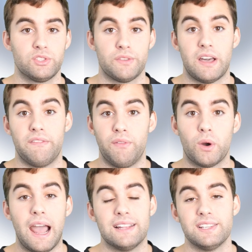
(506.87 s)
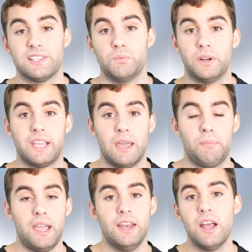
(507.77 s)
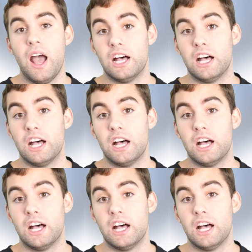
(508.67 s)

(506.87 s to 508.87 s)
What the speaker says: So if I have 4 ad sets in one campaign,